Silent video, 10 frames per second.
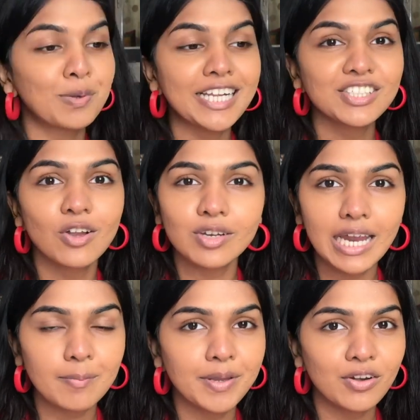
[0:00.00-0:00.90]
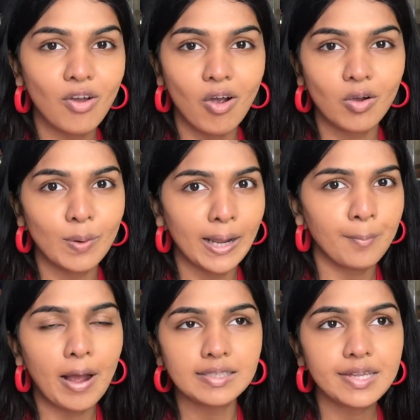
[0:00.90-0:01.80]
Please don't get me wrong when
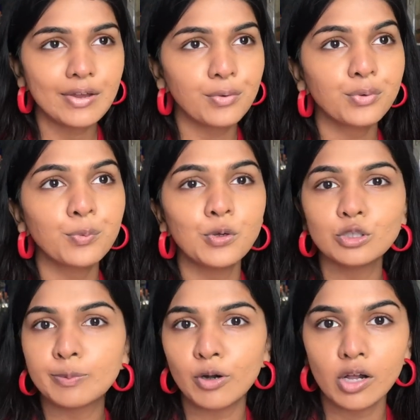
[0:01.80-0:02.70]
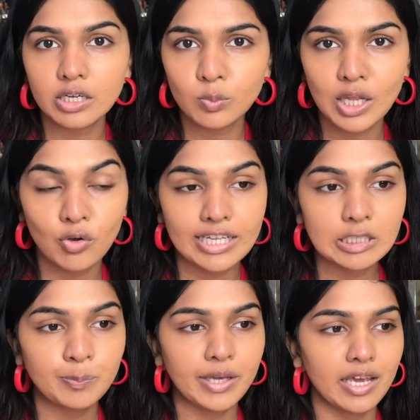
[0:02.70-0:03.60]
I'm asking you to use product without
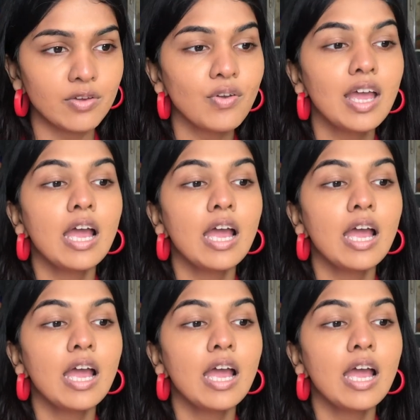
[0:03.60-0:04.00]
SPF.